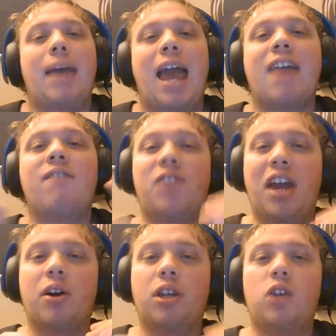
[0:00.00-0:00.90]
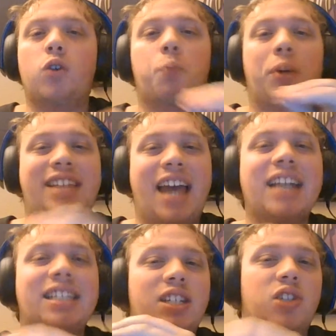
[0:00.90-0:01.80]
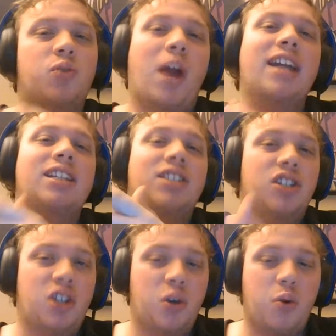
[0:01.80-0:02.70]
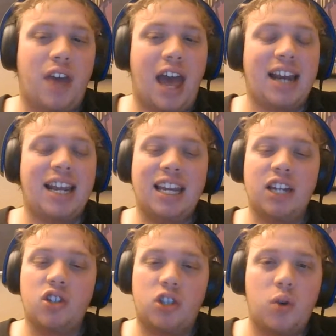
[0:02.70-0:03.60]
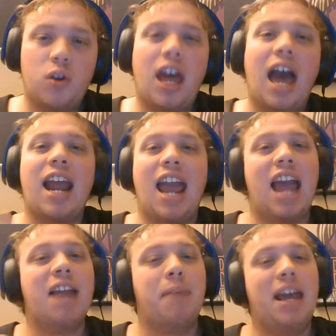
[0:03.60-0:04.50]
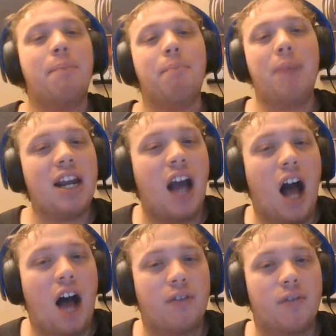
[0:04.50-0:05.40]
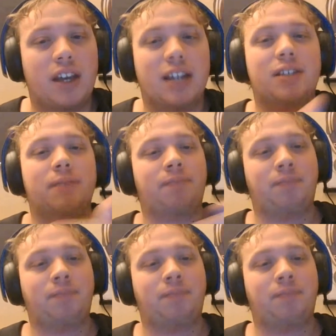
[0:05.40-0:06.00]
and fair use protects his right to do that. He can do that and make money off of it.